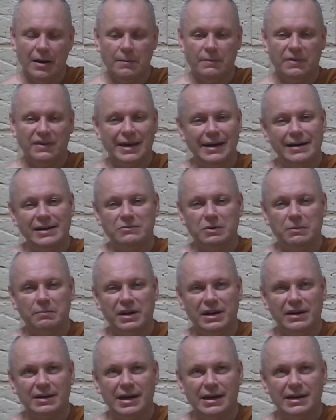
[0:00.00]
But that is what
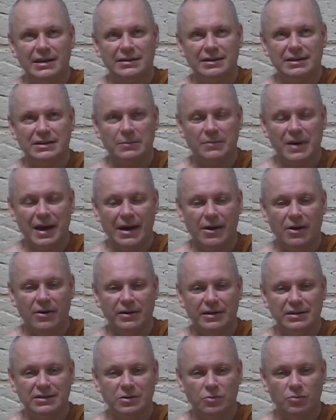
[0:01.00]
meditation is
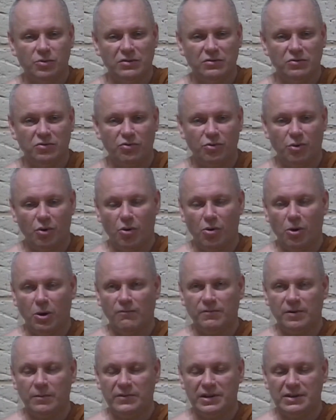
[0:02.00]
about, is the
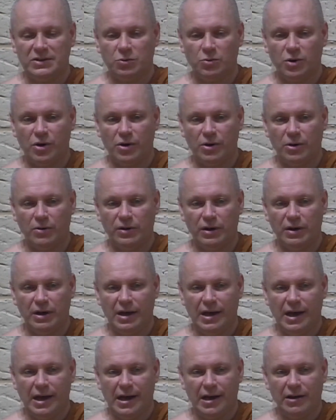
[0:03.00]
withdrawal from this world
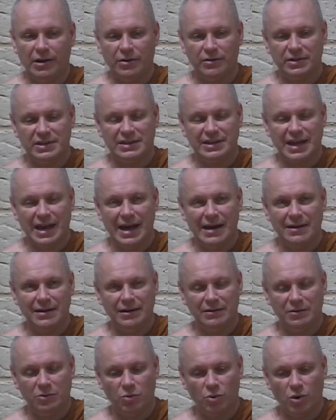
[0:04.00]
and
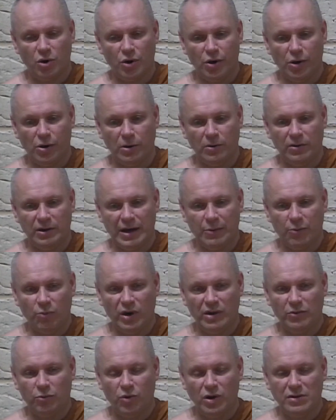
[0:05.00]
understanding the world
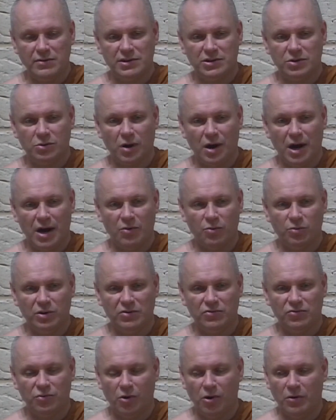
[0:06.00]
once you are
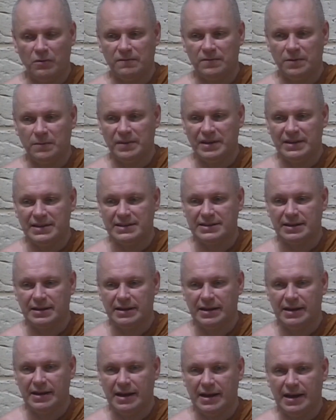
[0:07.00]
withdrawn from this.
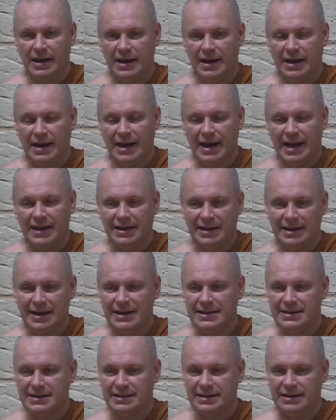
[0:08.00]
And it
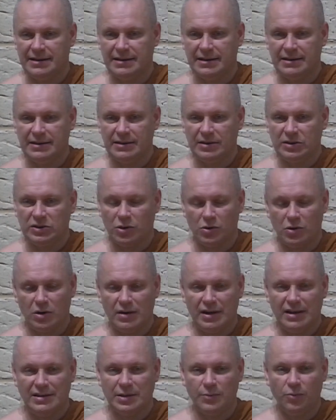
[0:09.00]
is,
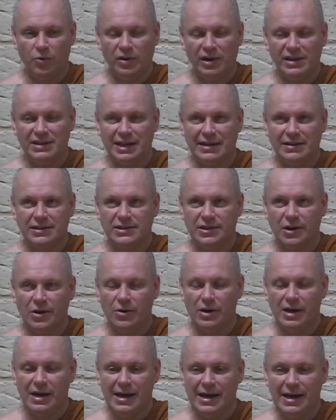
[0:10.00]
certainly as the Buddha said
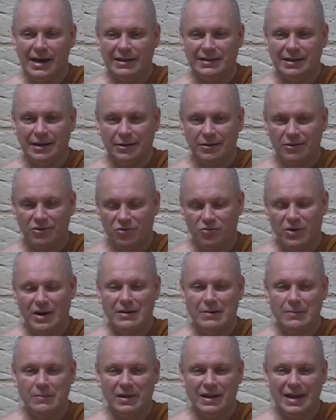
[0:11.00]
so, it's an
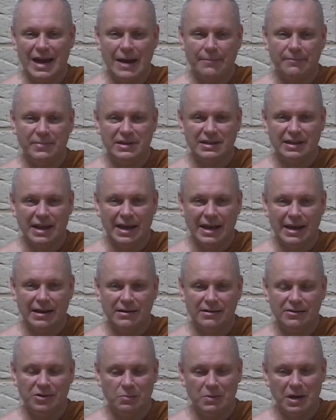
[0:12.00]
incredibly happy
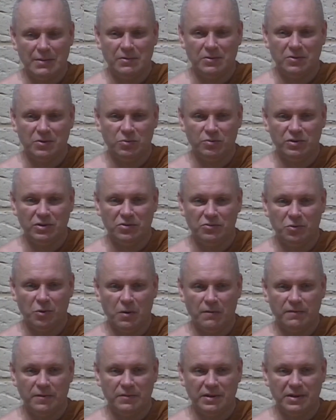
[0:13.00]
state to be able to
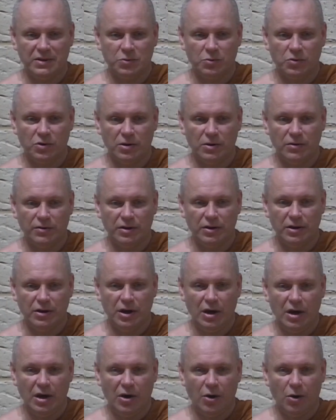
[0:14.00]
withdraw from this world.
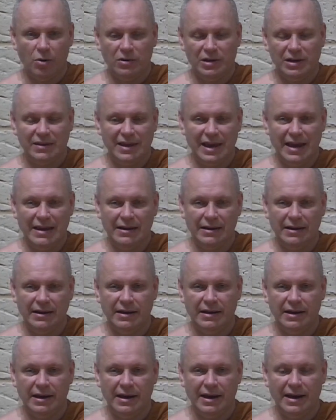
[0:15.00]
Only
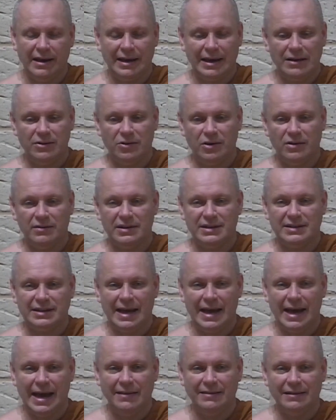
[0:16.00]
then can you
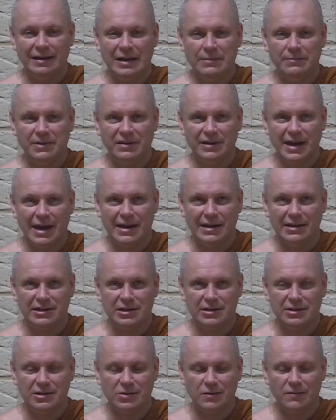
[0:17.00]
understand the
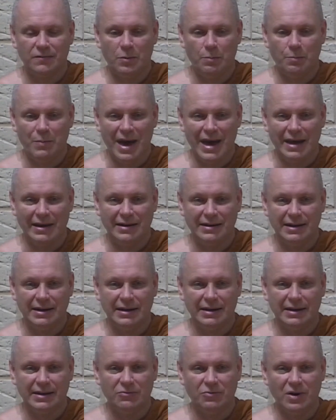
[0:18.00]
limitations of
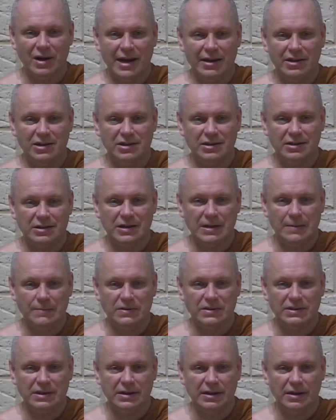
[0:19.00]
romantic
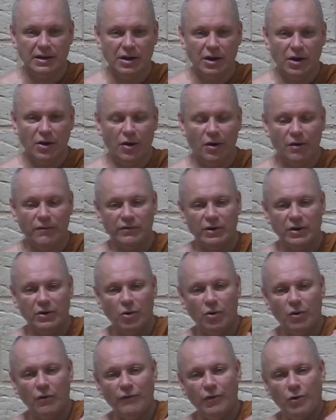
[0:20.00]
relationships, of
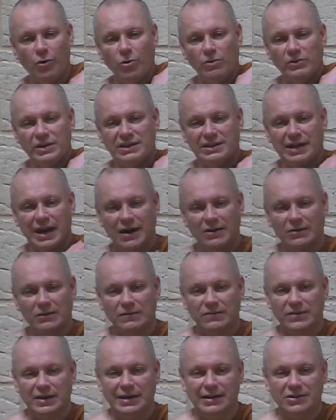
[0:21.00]
all these kind
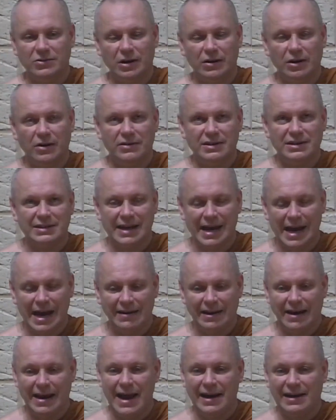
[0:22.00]
of things. You can
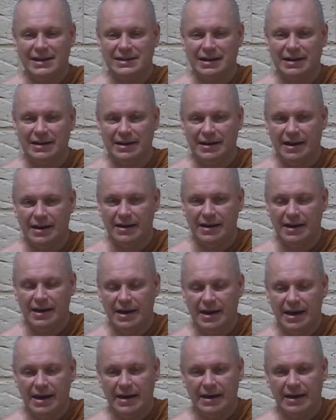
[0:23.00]
understand that actually
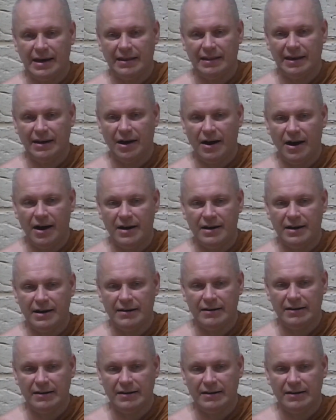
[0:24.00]
there are